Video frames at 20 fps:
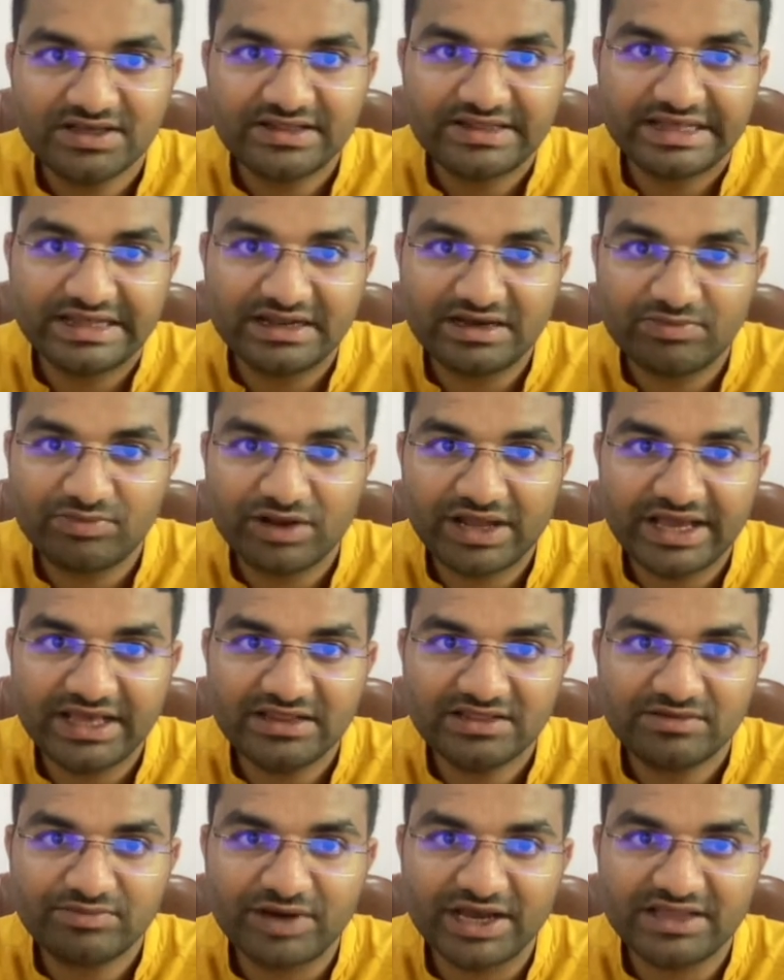Then
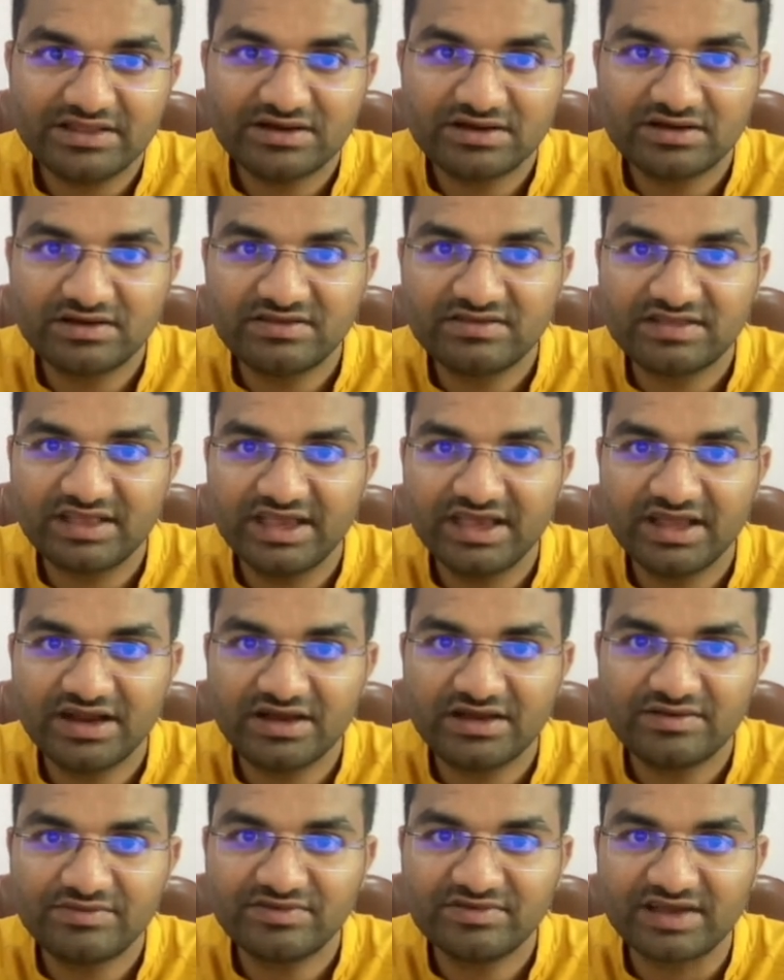applying the Pythagoras
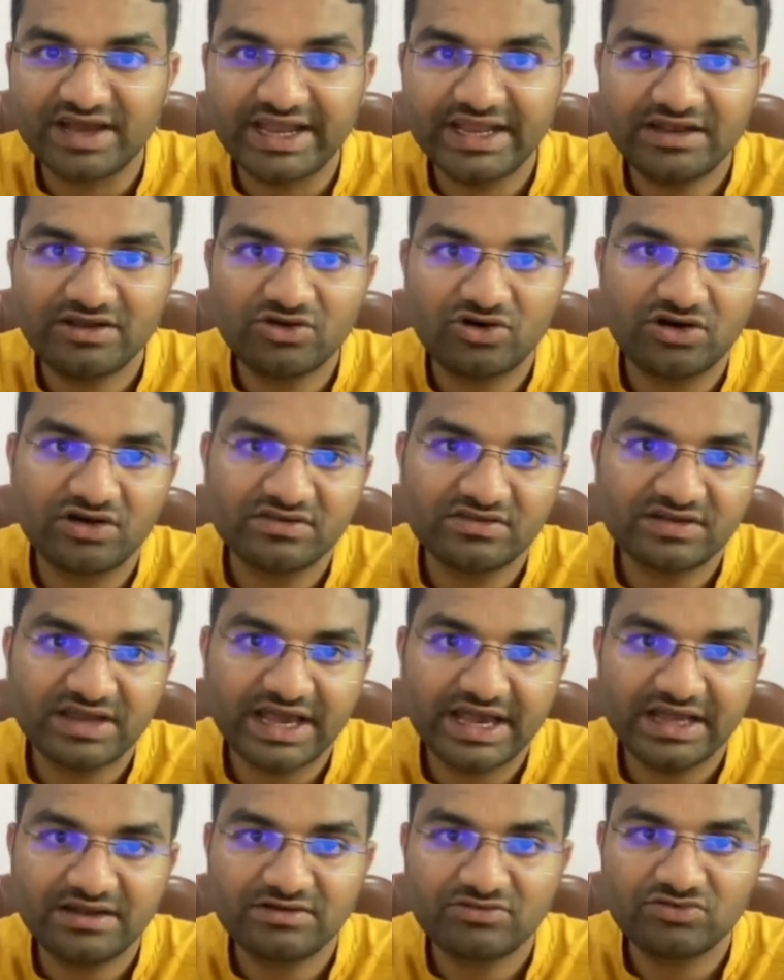theorem, sine, cos,
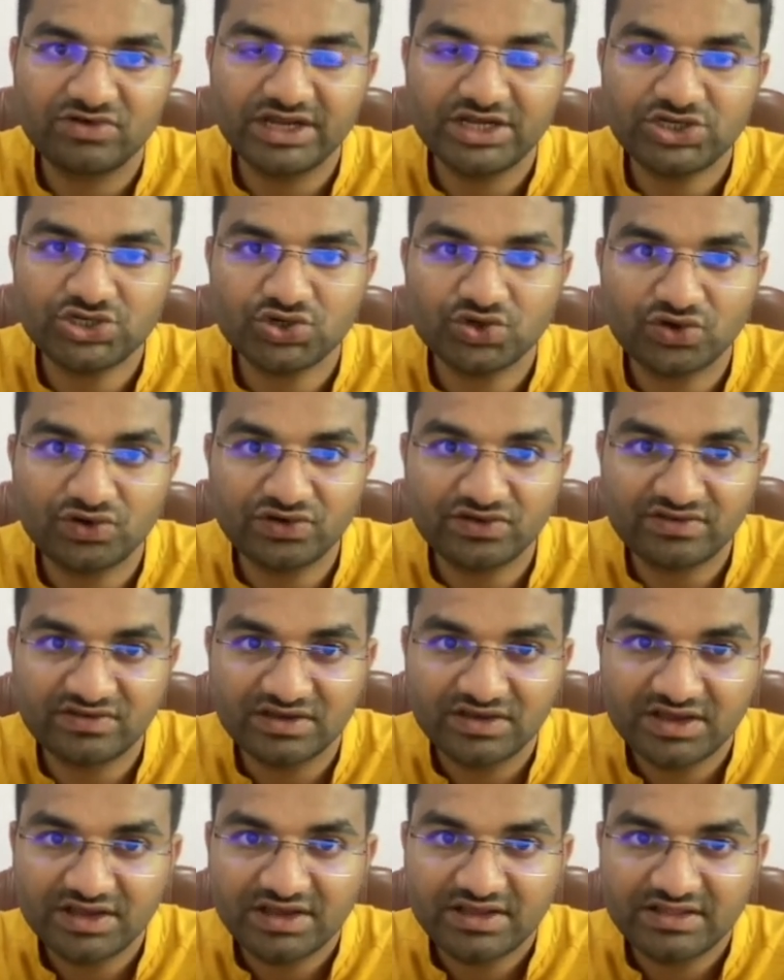tan, ratios,